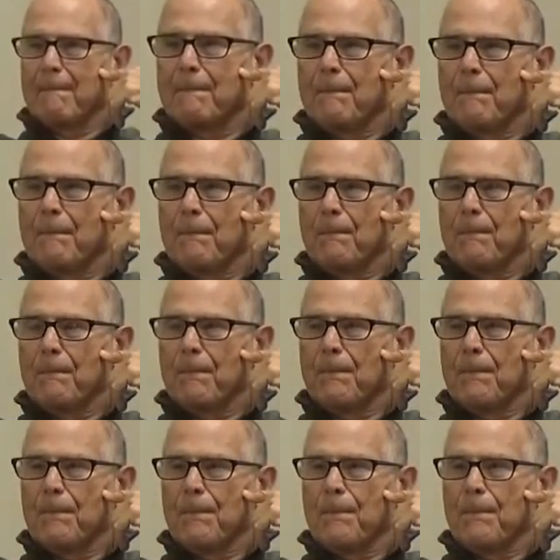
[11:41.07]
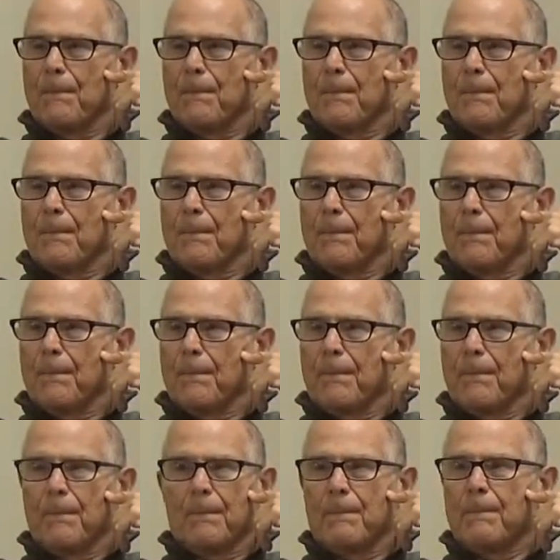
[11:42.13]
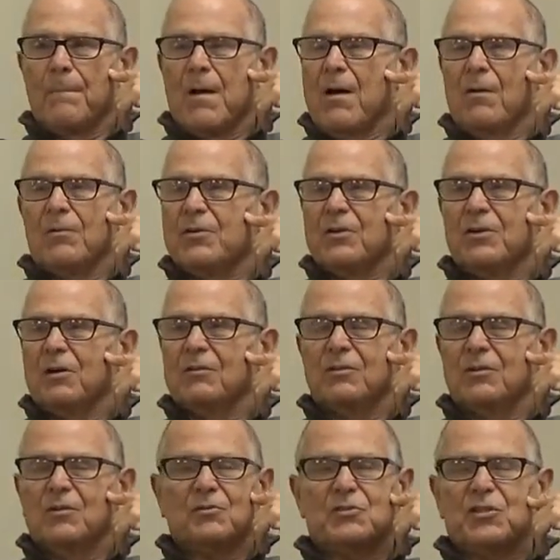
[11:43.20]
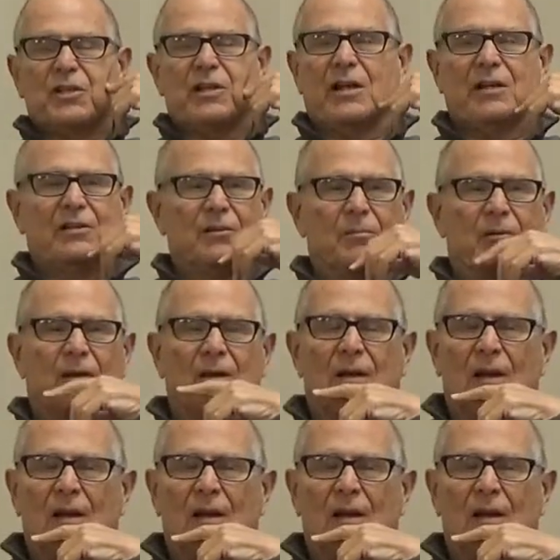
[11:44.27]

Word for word: The definition of the brain, too. No, you don't, you don't see that anywhere.